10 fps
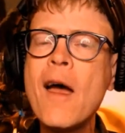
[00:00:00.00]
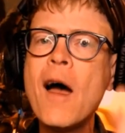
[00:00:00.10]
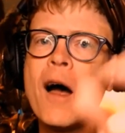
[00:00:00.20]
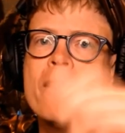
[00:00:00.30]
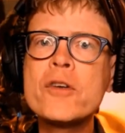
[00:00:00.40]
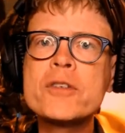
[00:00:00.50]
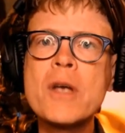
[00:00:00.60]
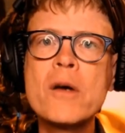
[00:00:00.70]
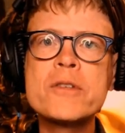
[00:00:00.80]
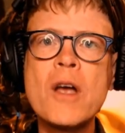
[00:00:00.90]
other
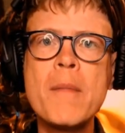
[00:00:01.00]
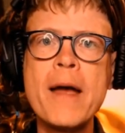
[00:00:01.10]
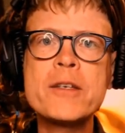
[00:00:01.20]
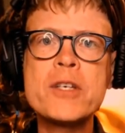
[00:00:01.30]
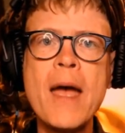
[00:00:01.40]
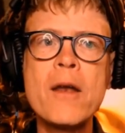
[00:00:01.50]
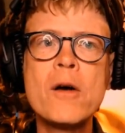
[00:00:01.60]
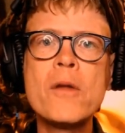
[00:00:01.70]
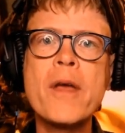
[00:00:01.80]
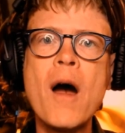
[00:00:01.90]
shows on my
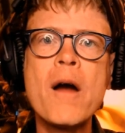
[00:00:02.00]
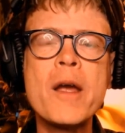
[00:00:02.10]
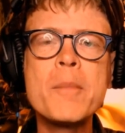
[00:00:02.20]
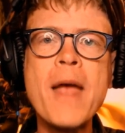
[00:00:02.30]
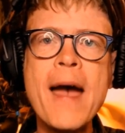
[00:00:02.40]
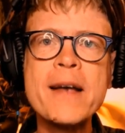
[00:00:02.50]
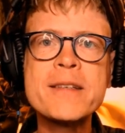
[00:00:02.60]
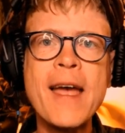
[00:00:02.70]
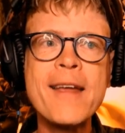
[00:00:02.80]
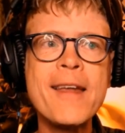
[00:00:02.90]
channel, the REM
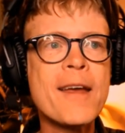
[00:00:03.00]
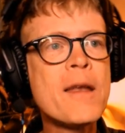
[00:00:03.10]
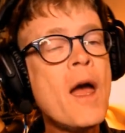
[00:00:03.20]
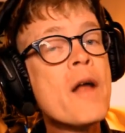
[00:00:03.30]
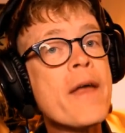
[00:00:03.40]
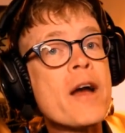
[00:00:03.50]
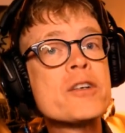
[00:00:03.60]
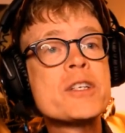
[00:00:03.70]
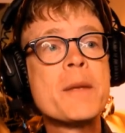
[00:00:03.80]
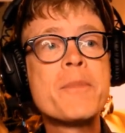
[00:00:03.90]
Cascadian, the
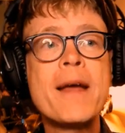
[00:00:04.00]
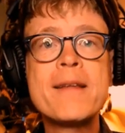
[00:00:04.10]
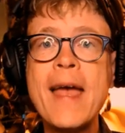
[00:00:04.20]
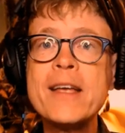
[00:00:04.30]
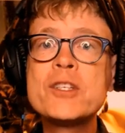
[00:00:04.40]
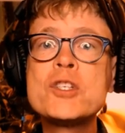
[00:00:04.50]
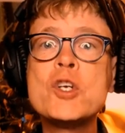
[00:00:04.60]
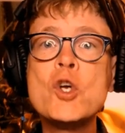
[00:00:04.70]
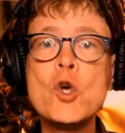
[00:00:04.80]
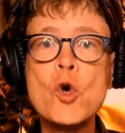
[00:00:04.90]
airship that takes
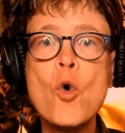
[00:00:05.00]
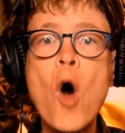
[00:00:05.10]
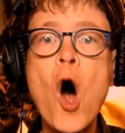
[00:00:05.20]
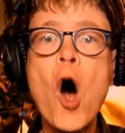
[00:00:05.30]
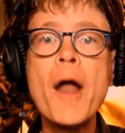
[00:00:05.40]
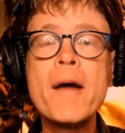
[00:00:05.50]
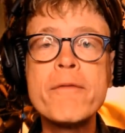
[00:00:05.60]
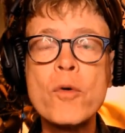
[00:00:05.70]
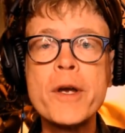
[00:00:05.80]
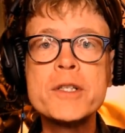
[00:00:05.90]
you on a
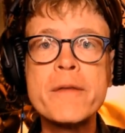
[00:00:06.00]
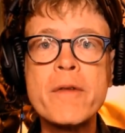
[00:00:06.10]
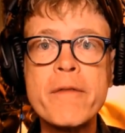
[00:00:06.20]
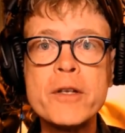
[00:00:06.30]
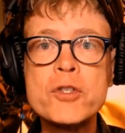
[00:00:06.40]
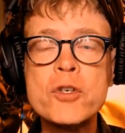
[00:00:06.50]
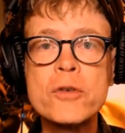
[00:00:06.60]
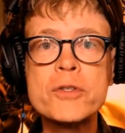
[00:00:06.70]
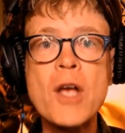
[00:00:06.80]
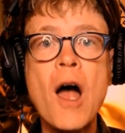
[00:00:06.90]
voyage of
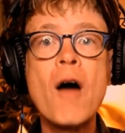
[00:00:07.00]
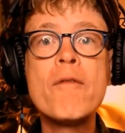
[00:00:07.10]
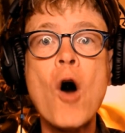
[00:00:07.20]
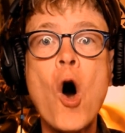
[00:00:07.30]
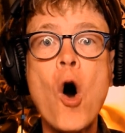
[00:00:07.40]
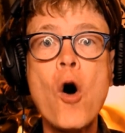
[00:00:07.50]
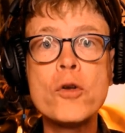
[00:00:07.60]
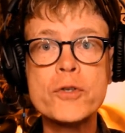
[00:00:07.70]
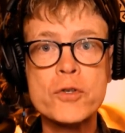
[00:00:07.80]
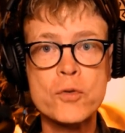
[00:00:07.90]
adventures of
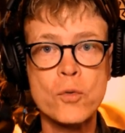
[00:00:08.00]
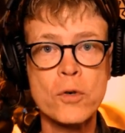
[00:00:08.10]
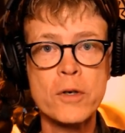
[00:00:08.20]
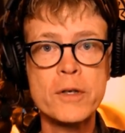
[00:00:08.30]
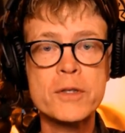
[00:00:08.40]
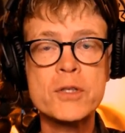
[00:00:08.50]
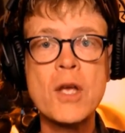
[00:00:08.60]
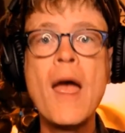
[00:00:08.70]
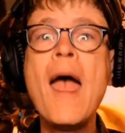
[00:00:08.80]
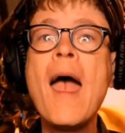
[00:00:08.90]
all sorts.
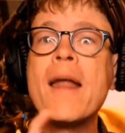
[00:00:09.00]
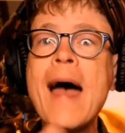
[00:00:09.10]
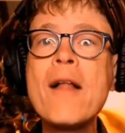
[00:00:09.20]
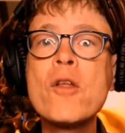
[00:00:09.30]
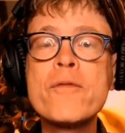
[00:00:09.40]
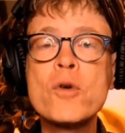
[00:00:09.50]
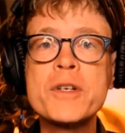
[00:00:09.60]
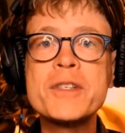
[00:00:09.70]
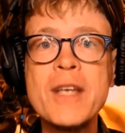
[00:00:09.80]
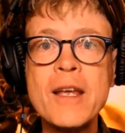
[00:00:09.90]
And I look forward
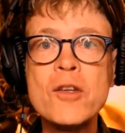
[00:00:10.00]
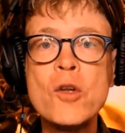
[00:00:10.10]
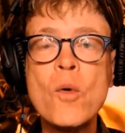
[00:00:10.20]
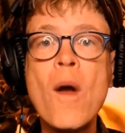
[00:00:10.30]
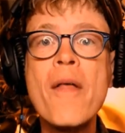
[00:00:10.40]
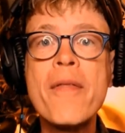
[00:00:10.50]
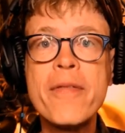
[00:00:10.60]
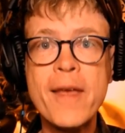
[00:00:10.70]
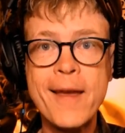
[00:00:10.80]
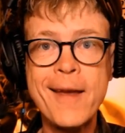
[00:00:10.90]
to seeing you
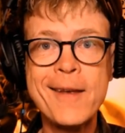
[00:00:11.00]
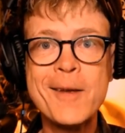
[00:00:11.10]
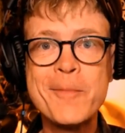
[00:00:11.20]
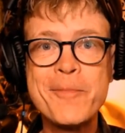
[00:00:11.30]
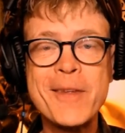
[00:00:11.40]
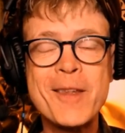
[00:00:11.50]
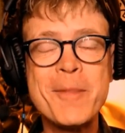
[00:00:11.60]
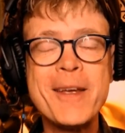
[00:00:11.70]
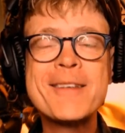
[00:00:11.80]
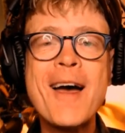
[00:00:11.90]
then. In the
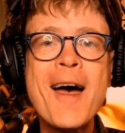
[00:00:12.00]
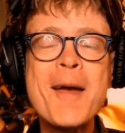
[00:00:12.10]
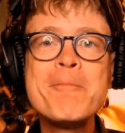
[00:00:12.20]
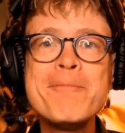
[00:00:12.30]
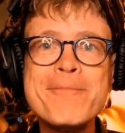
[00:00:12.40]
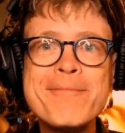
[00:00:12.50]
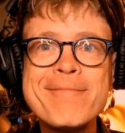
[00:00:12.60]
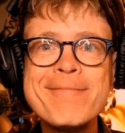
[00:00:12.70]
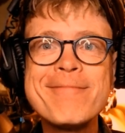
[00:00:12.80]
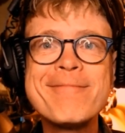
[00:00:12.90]
meantime,
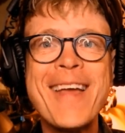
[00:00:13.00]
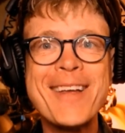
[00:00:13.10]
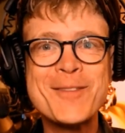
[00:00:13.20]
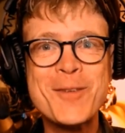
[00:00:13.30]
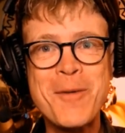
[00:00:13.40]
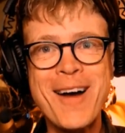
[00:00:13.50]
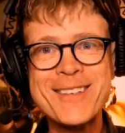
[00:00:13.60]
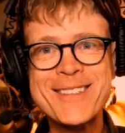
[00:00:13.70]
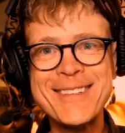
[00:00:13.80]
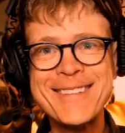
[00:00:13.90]
thanks for
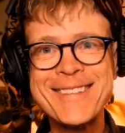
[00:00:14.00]
watching.